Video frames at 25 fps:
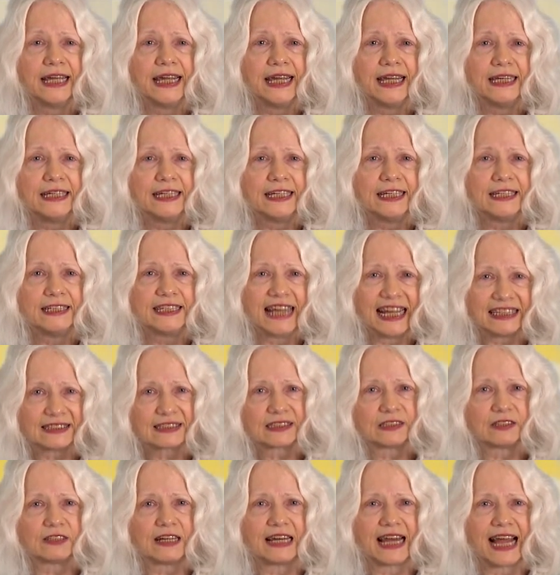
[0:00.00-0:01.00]
In
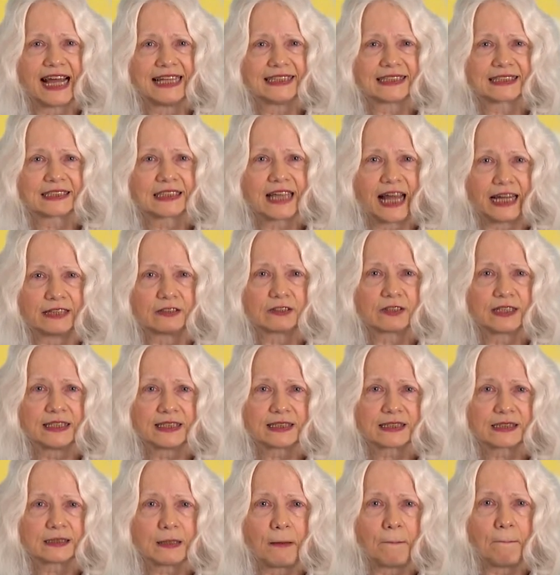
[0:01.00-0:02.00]
industrialized
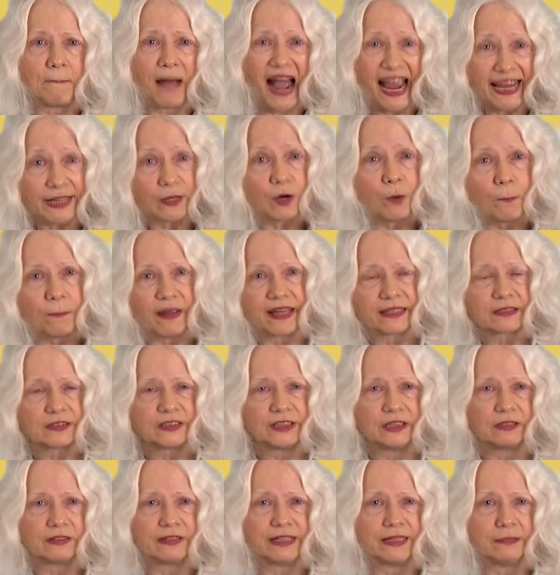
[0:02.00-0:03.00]
countries,
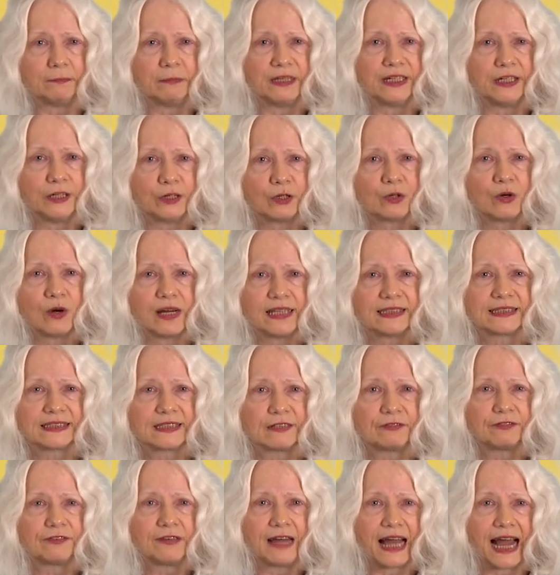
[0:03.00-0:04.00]
mycobacterial
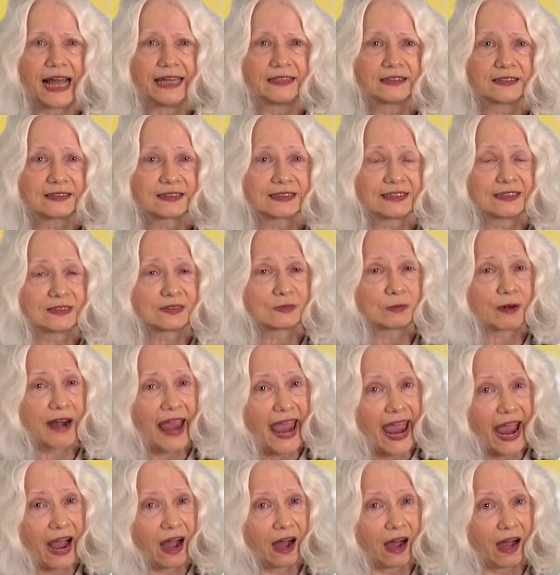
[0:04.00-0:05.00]
meningoencephalitis is
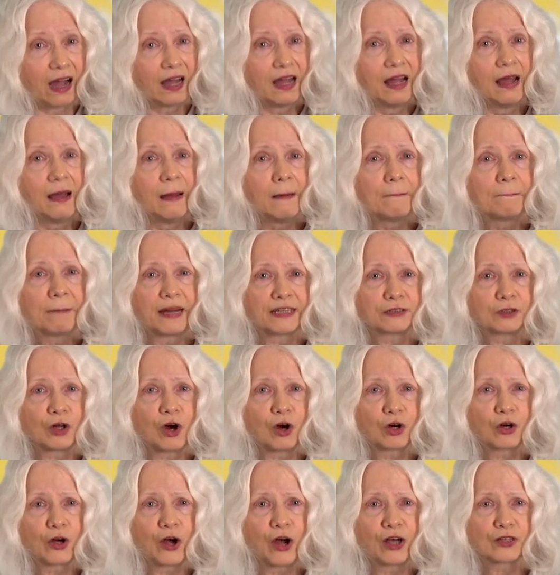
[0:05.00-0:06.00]
rare, but
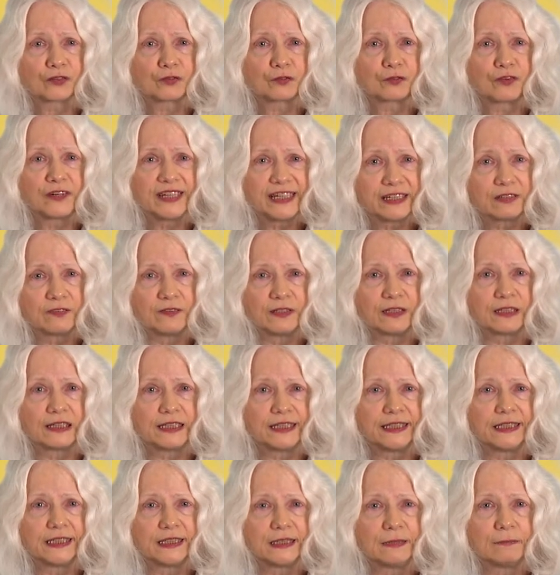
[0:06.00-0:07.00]
occurs
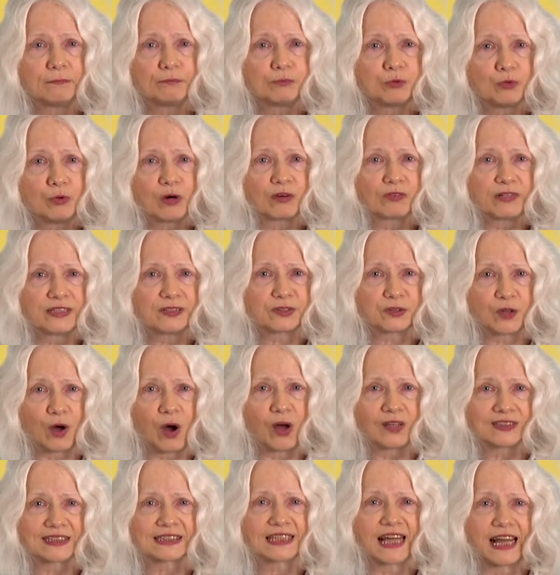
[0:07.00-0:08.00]
frequently in poor
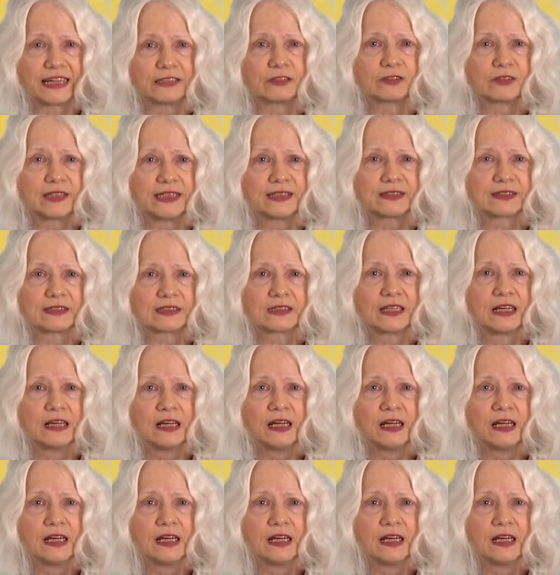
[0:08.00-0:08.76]
resource countries.